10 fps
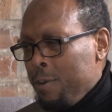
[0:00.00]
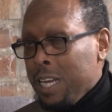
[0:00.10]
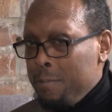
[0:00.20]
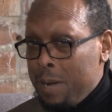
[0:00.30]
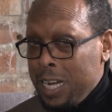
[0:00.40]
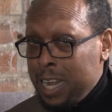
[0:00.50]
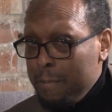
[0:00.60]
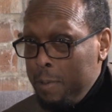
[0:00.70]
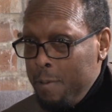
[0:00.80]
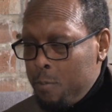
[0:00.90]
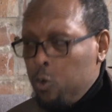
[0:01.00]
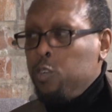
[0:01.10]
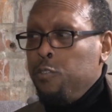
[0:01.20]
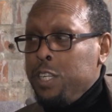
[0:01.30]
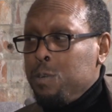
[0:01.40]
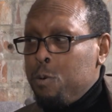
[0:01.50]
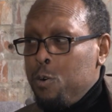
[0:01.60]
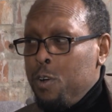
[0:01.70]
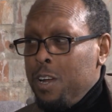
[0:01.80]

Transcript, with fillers: and it might not be most visible,